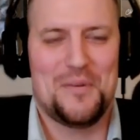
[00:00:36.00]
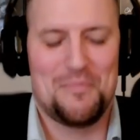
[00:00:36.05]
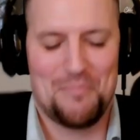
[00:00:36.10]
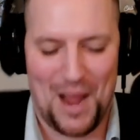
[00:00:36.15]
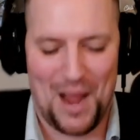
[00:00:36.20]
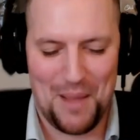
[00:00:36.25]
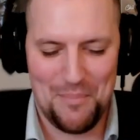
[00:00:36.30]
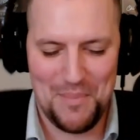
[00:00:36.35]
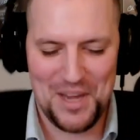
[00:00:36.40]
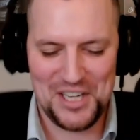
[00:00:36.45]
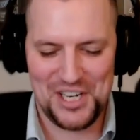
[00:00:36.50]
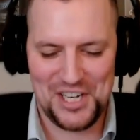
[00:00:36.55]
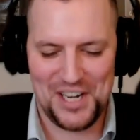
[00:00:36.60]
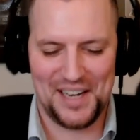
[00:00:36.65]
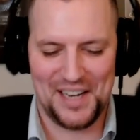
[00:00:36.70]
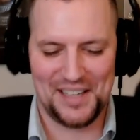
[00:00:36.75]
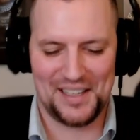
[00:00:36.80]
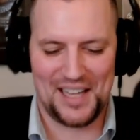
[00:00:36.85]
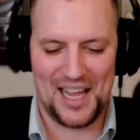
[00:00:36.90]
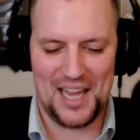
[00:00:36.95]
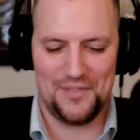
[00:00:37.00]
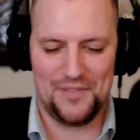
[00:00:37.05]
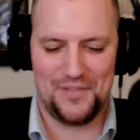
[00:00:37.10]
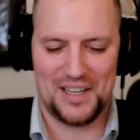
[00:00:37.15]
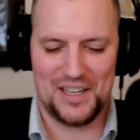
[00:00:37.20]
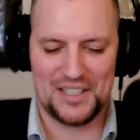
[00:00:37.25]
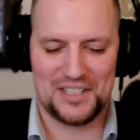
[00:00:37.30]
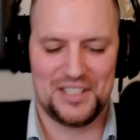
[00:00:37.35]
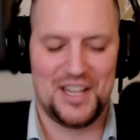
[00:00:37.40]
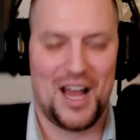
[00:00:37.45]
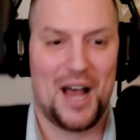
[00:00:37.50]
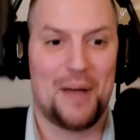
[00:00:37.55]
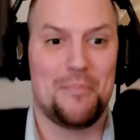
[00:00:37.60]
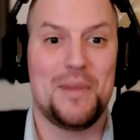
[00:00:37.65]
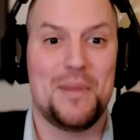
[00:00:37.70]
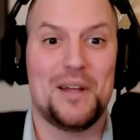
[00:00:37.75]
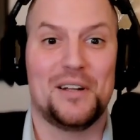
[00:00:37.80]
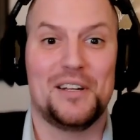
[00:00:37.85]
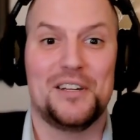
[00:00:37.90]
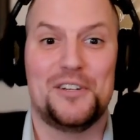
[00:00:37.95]
My mission in life is not
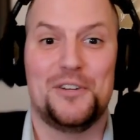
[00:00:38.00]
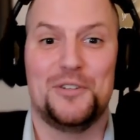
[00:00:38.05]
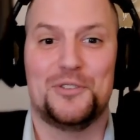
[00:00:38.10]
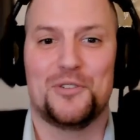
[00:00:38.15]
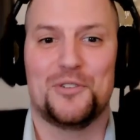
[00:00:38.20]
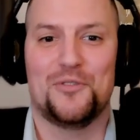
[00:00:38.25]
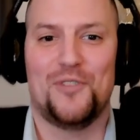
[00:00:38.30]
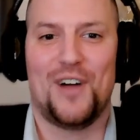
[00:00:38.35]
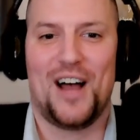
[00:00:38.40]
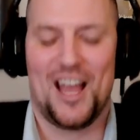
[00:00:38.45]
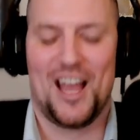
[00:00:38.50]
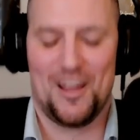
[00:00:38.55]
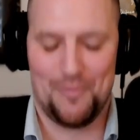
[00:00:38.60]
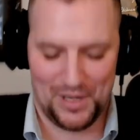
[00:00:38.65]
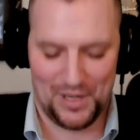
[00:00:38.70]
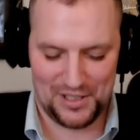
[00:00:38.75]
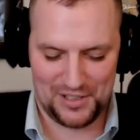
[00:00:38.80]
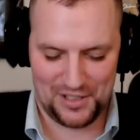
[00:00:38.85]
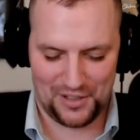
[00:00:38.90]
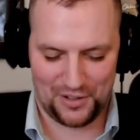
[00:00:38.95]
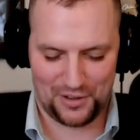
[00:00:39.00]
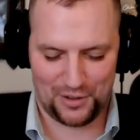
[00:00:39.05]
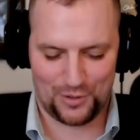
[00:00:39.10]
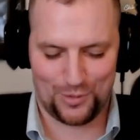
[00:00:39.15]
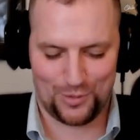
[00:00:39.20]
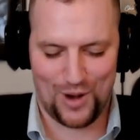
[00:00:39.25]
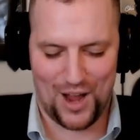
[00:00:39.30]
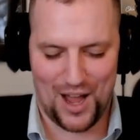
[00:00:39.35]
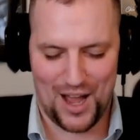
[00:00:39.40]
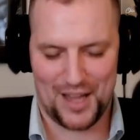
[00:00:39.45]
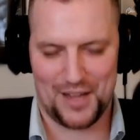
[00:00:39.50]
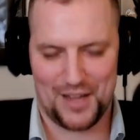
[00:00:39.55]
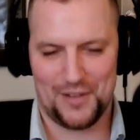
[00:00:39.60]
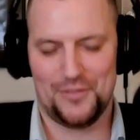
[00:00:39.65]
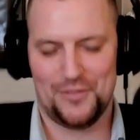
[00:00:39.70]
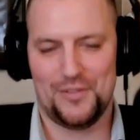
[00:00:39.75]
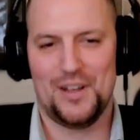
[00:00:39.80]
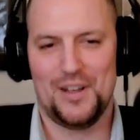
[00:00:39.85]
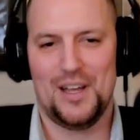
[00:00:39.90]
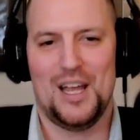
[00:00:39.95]
merely to survive, but to
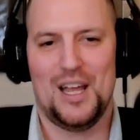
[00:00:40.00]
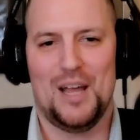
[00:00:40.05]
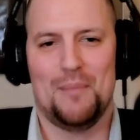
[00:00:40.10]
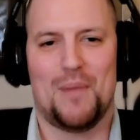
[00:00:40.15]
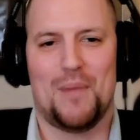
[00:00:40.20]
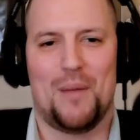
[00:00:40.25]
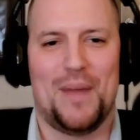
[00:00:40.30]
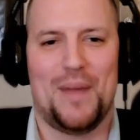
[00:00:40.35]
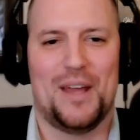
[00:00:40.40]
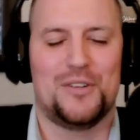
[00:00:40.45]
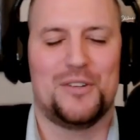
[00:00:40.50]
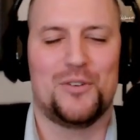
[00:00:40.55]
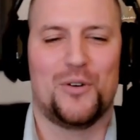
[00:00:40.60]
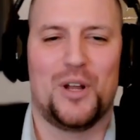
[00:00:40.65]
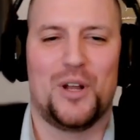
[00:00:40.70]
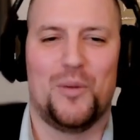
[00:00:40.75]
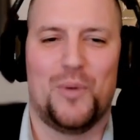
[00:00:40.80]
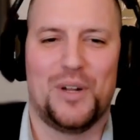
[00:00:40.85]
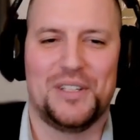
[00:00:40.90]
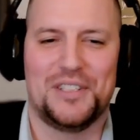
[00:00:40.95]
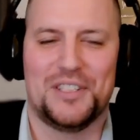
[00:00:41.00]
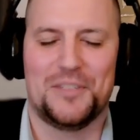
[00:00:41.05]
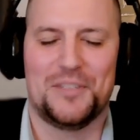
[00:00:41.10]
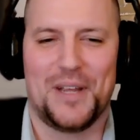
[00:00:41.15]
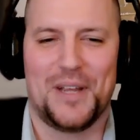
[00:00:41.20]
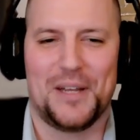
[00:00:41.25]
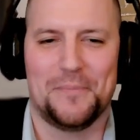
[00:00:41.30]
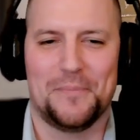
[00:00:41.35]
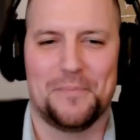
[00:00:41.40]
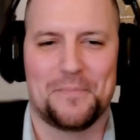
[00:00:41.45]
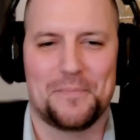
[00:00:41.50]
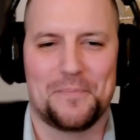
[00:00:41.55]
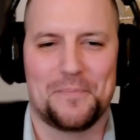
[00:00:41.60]
thrive. My man Dordy, what does this mean?